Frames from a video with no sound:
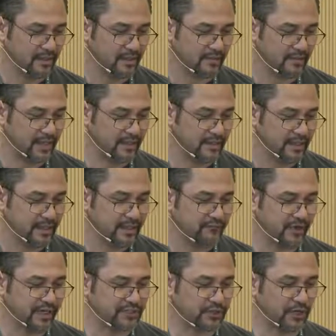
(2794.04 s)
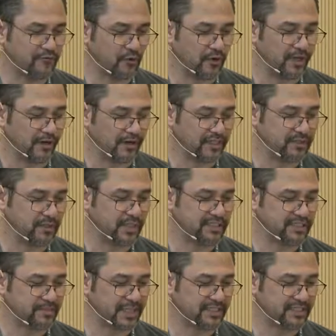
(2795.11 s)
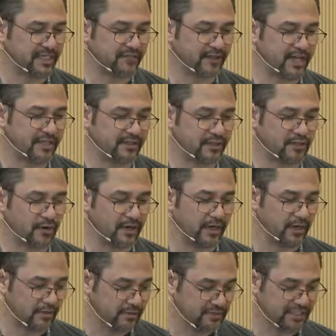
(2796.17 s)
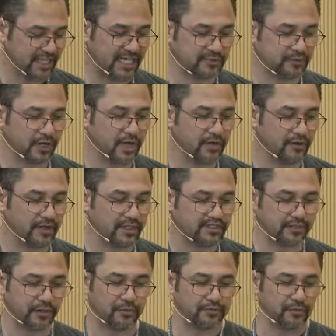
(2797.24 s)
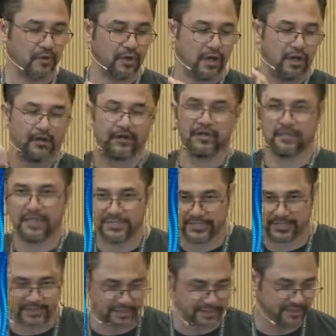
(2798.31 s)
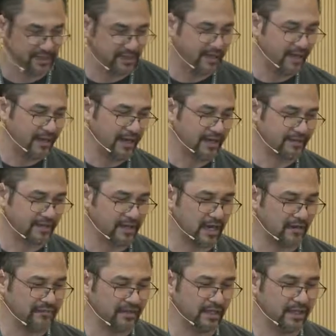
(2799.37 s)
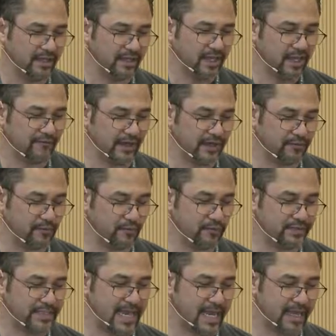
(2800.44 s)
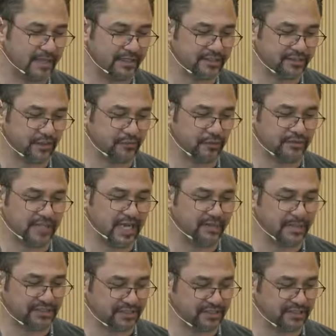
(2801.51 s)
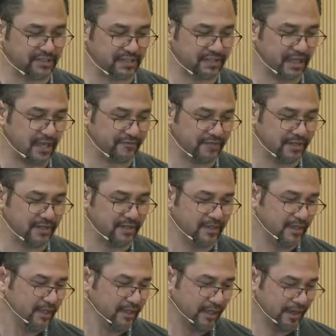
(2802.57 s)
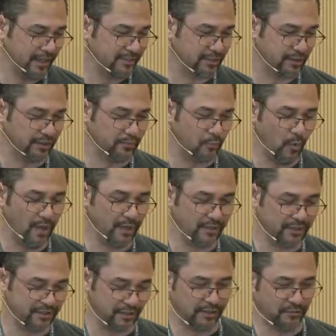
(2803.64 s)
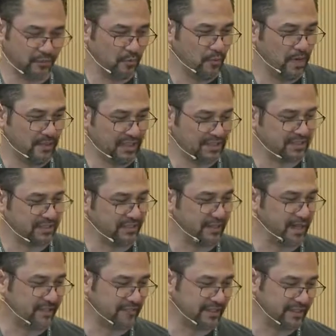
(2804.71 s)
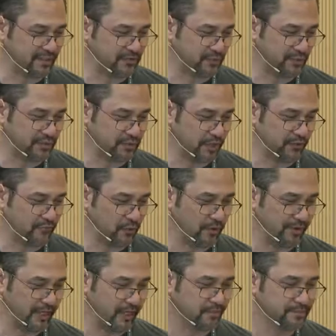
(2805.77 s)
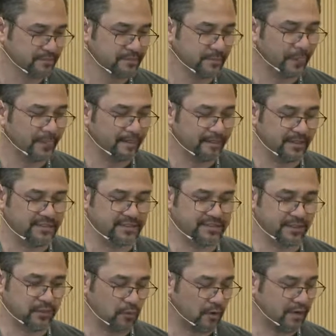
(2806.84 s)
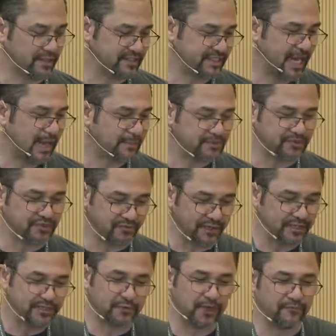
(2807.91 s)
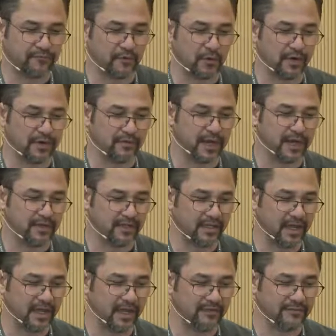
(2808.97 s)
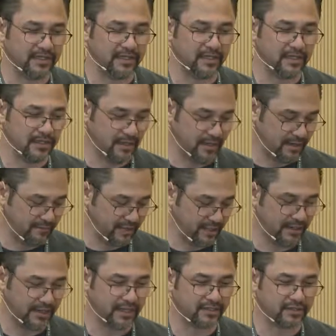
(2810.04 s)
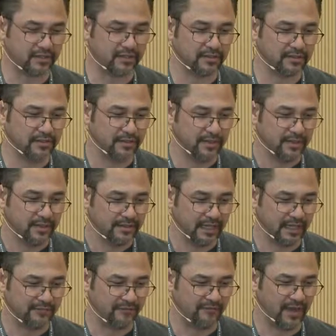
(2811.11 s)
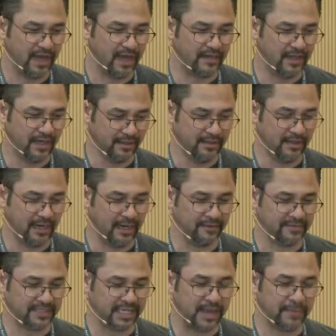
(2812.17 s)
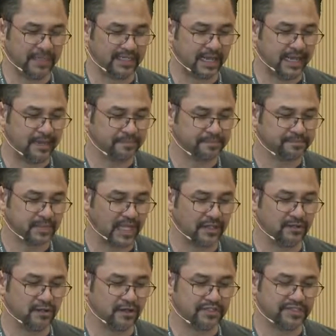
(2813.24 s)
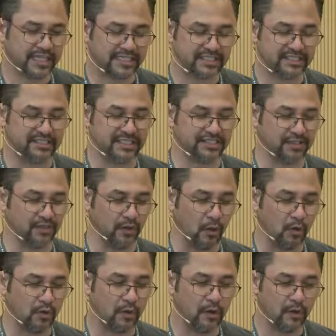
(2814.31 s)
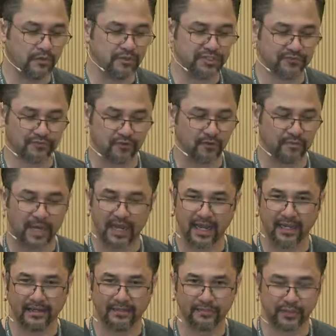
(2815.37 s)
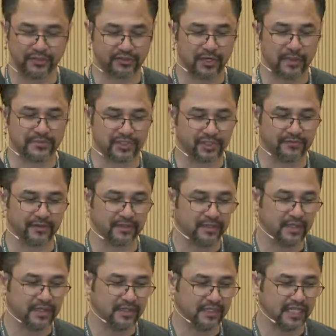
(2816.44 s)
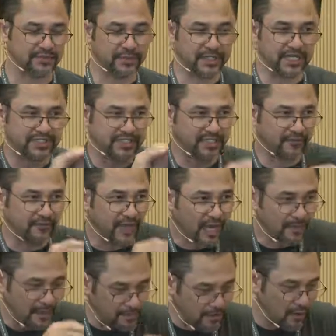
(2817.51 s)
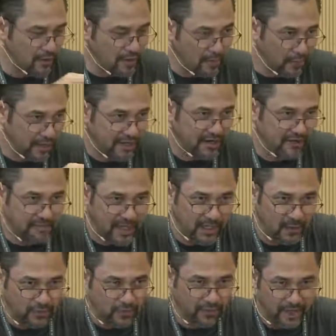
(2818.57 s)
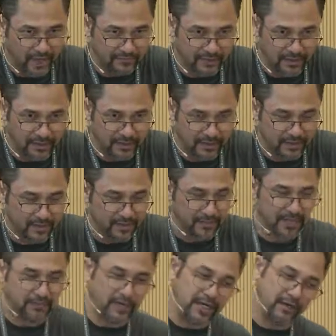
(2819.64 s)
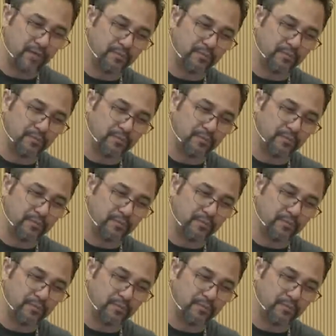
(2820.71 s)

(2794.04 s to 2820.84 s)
All right. Very straightforward here. It's basically if I hit the URL /100, it's going to throw 100 messages at the Kafka. If I threw 10, it's going to throw 10 messages at the Kafka, and it's going to throw 1 message at the Kafka. That's very straightforward there. This is a Quarkus app, so it's very straightforward, right? I have the connector that I've defined. I have the topic name. And notice it actually says localhost for my Bootstrap server. That's because in development mode, I'm working off my local Kafka. But when I go